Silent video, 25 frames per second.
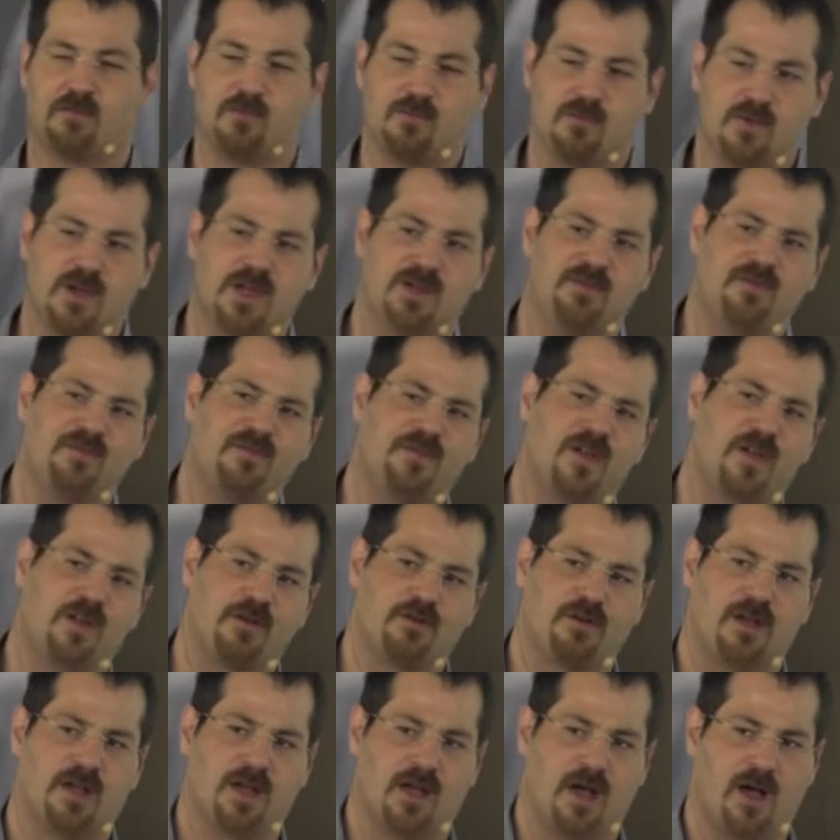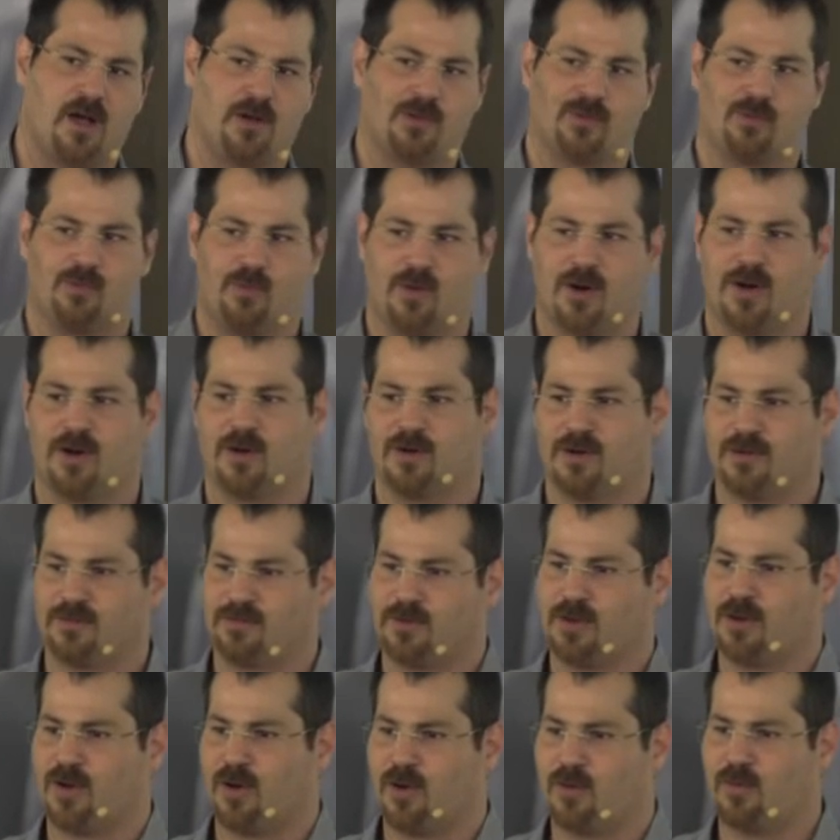refiguring out where,
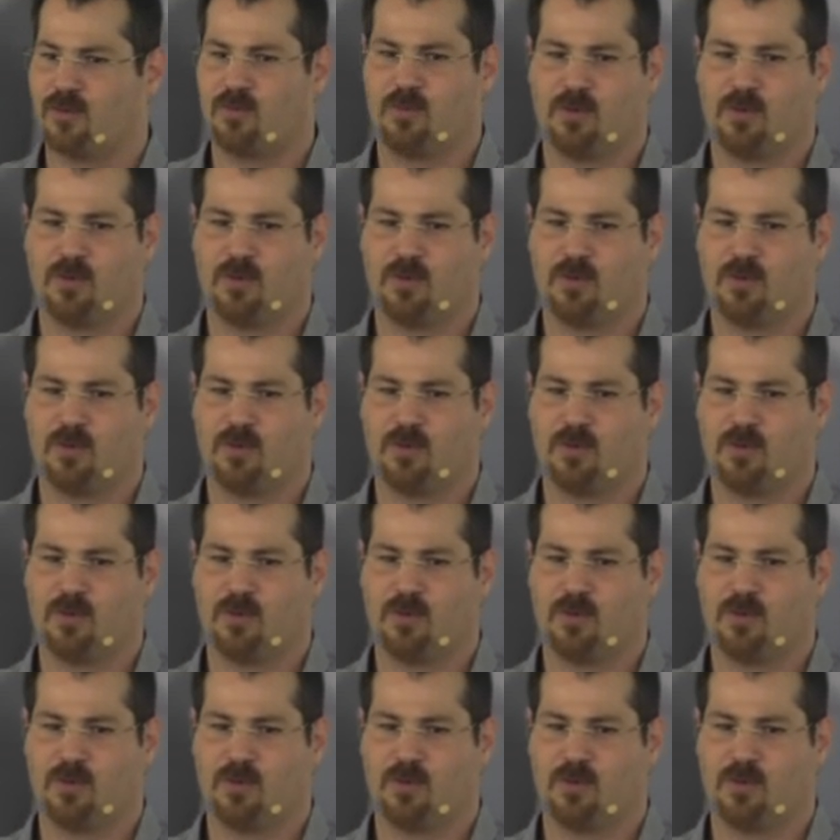you know,